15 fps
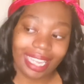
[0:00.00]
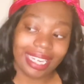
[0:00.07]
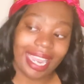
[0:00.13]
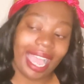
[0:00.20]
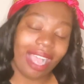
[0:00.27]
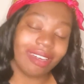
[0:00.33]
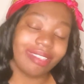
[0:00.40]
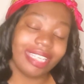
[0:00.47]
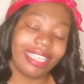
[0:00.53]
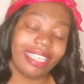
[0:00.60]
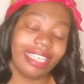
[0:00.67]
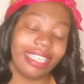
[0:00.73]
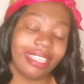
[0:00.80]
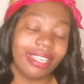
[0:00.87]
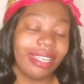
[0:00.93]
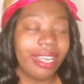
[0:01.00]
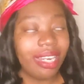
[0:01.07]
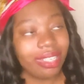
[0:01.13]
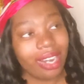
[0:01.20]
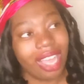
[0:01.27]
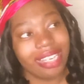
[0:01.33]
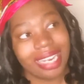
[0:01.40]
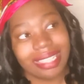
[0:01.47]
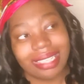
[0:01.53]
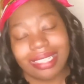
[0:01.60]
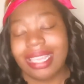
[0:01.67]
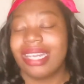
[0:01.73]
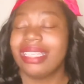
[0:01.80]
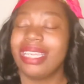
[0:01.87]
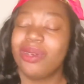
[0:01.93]
and how they could not
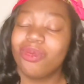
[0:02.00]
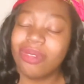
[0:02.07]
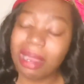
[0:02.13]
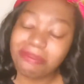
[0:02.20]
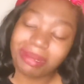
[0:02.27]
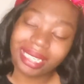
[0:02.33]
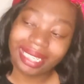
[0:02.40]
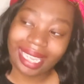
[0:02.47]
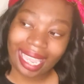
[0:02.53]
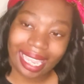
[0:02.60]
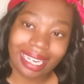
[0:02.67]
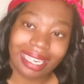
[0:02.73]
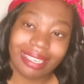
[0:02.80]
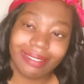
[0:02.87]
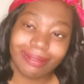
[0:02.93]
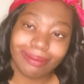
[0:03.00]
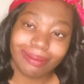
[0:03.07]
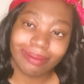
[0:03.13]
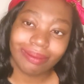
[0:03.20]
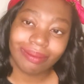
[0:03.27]
necessarily replicate it,